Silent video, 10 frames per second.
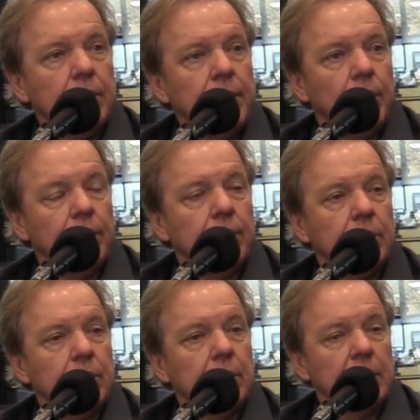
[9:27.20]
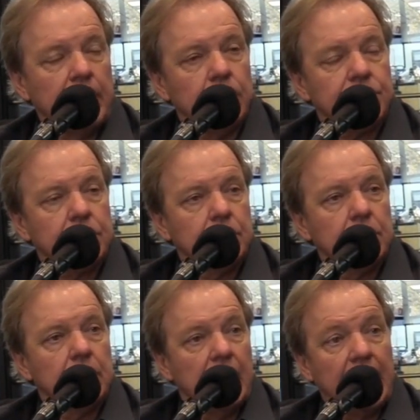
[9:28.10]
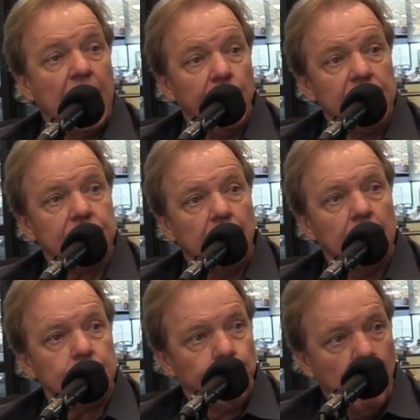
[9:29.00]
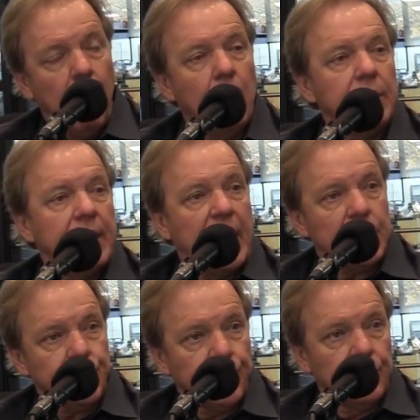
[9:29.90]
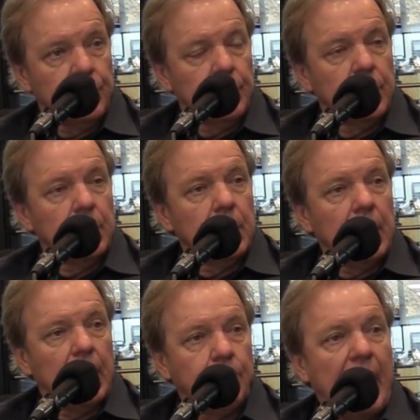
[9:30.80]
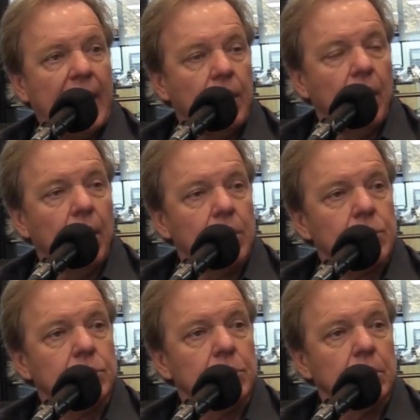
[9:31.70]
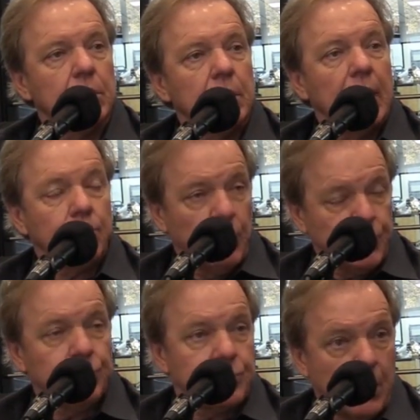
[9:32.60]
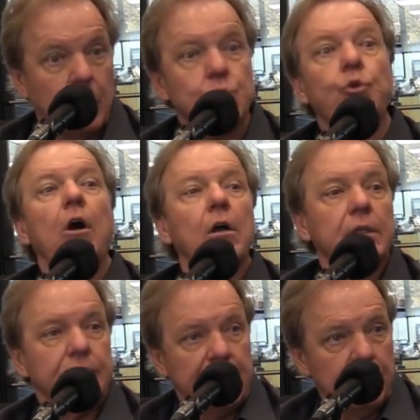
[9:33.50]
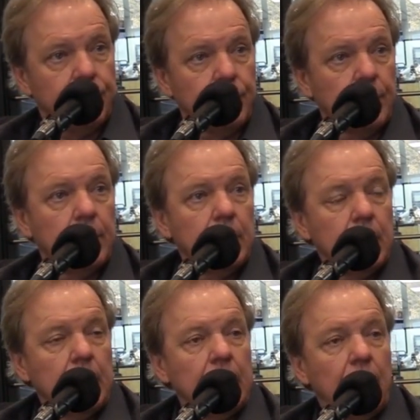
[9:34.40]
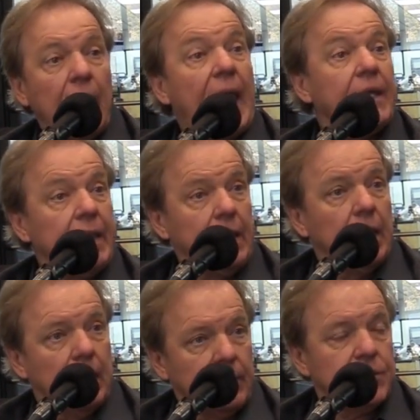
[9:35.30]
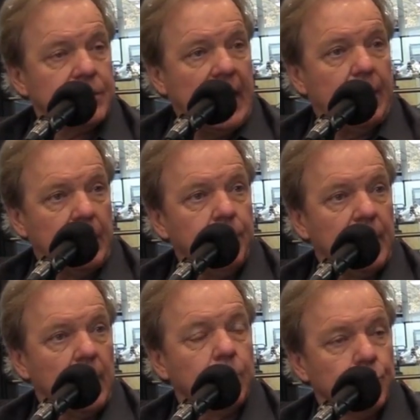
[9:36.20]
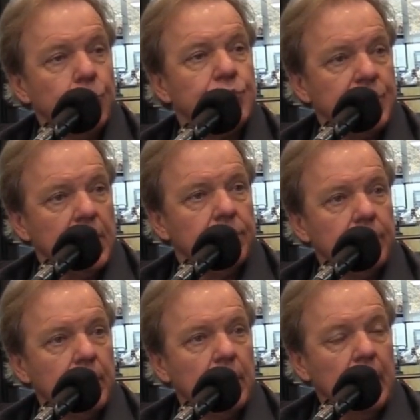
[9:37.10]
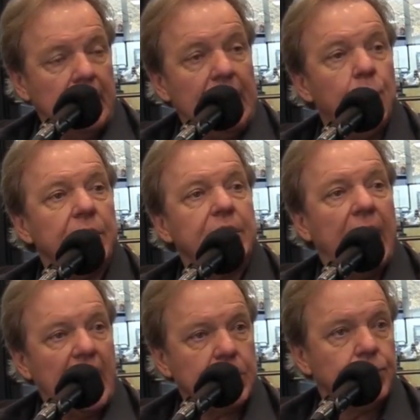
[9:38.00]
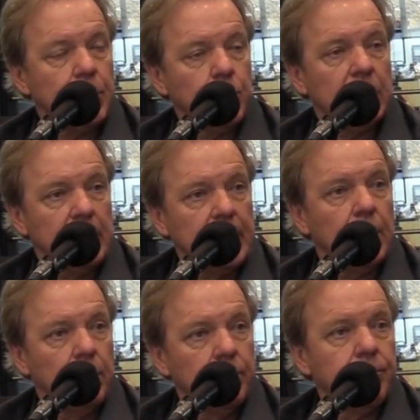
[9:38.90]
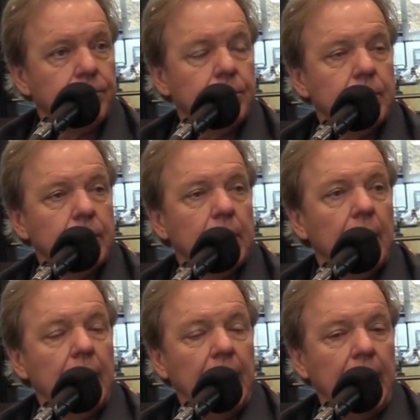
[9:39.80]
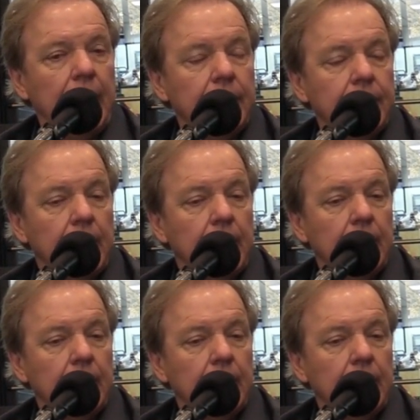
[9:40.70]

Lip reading: you know, Leo's and Harry's cars were all in Asheville, and my cars and Richard's cars were all in Denver. Now Andy at this time had become crew chief, and he went to Asheville with Leo, and